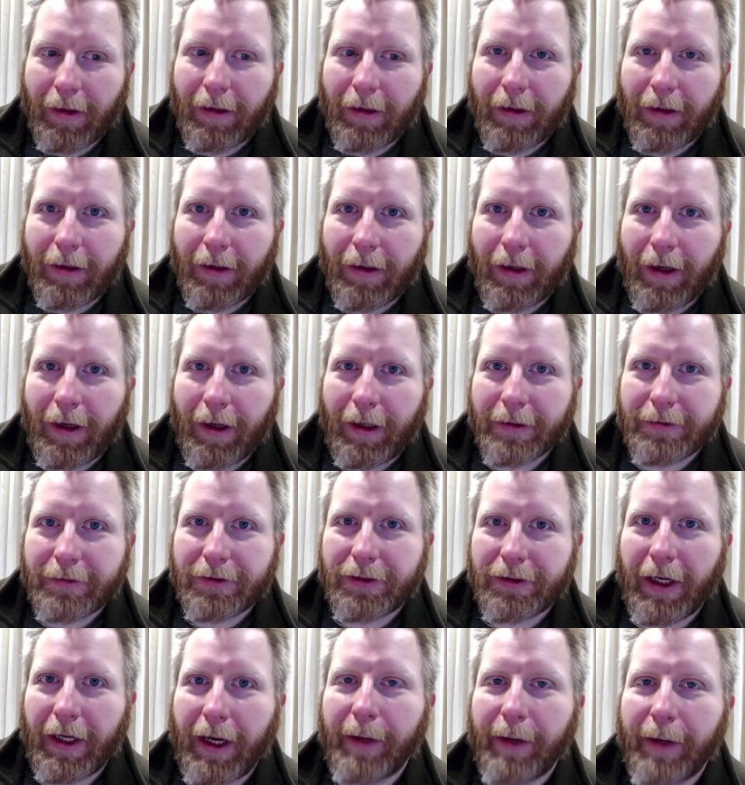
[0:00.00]
Hi, it's
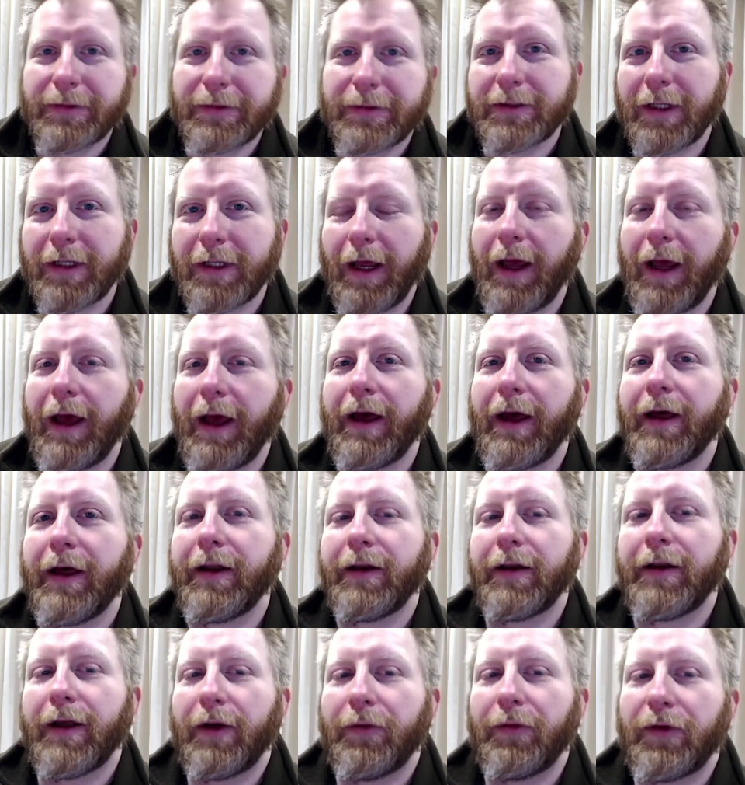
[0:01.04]
James, and
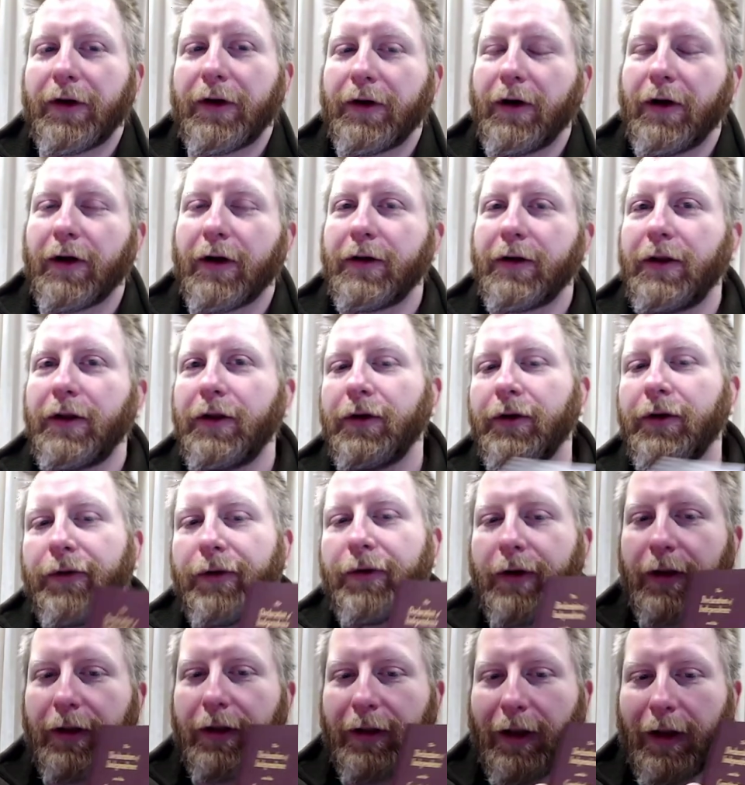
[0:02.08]
I want to talk to you
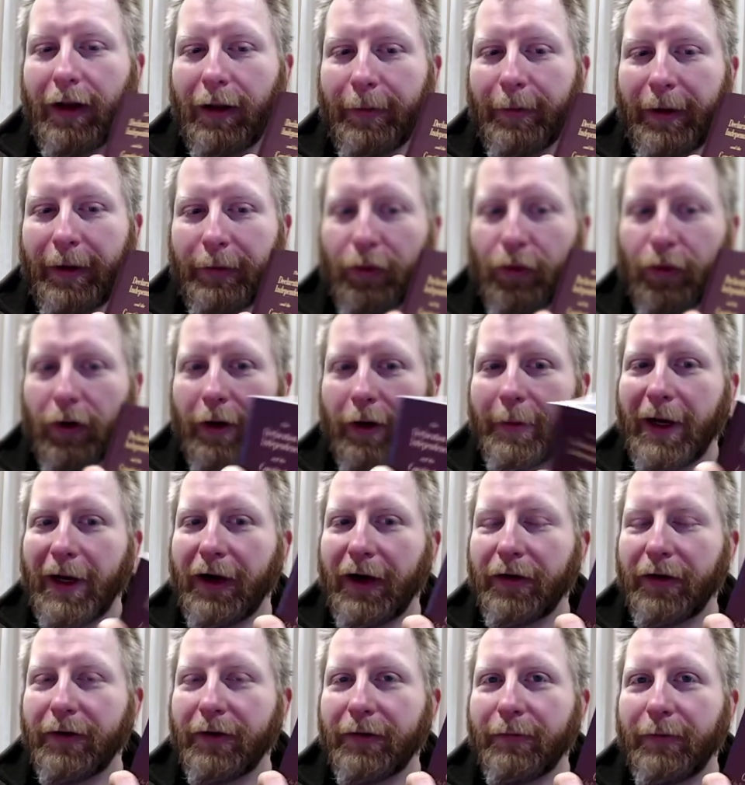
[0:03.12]
a little bit more
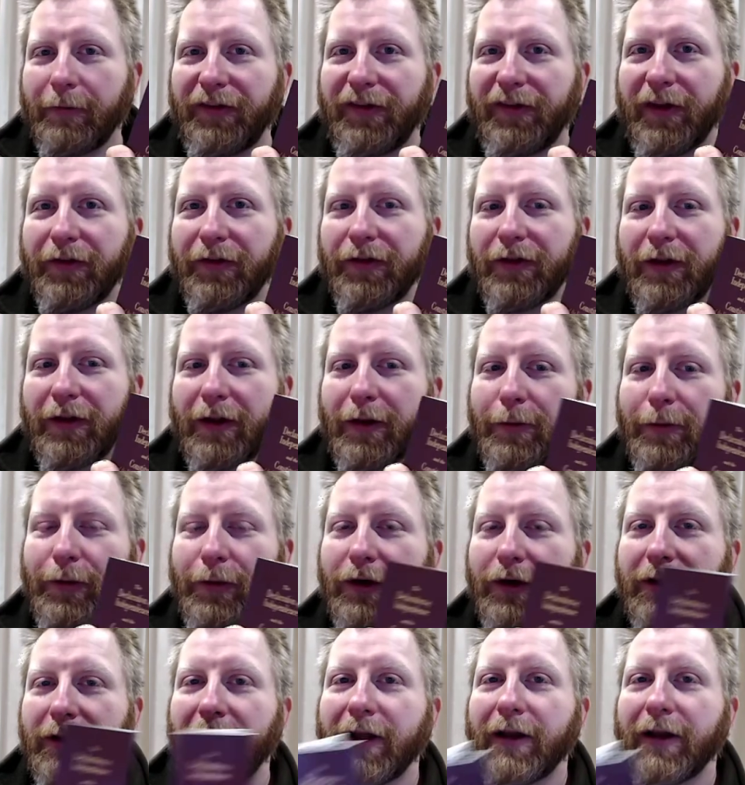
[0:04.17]
about my favorite little
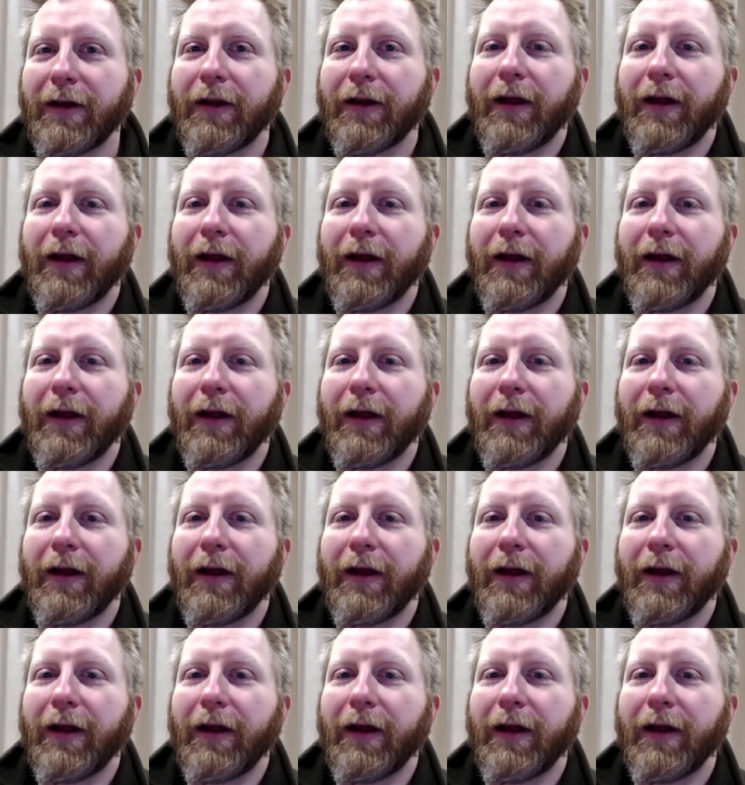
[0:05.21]
booklet.